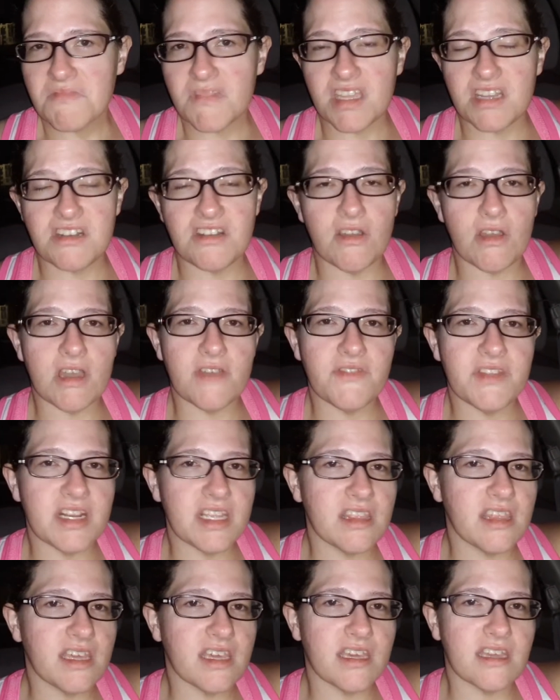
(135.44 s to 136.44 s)
I don't have
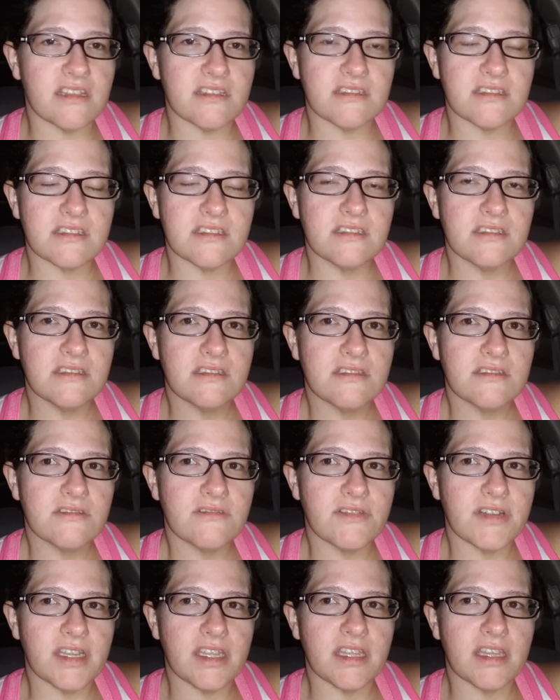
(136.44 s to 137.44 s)
anything else,
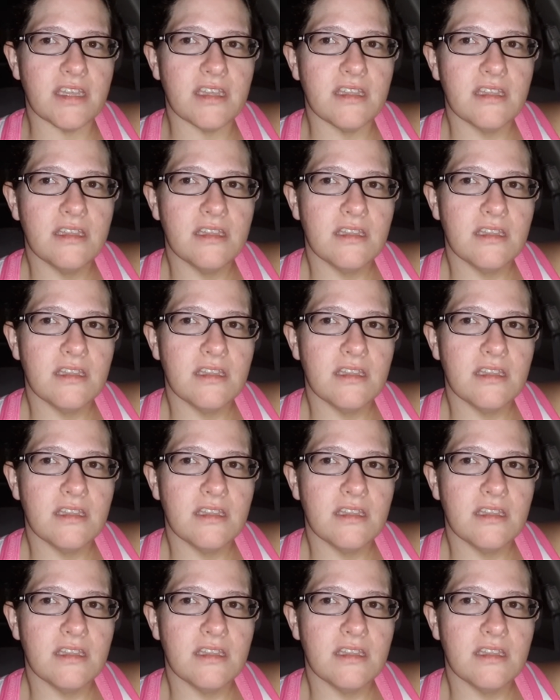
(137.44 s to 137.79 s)
really.